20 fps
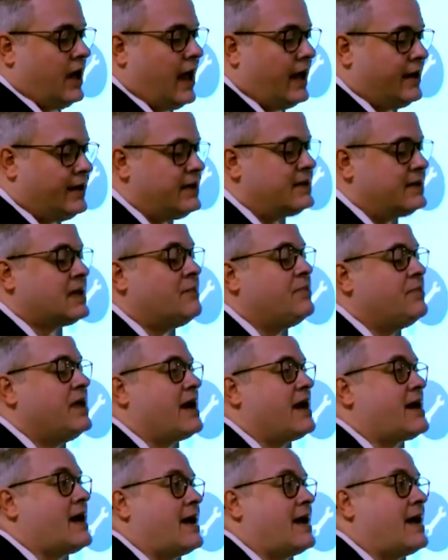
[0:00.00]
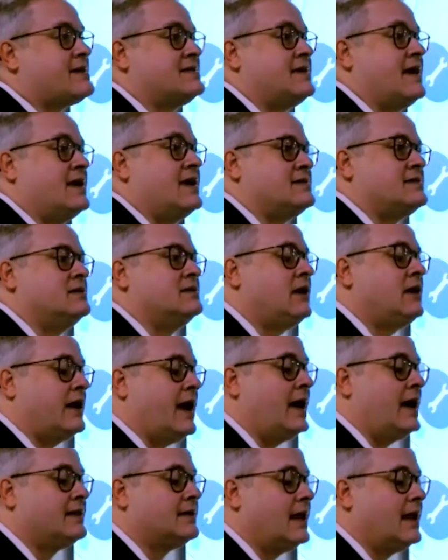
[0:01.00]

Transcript: And this can be accessed in the cath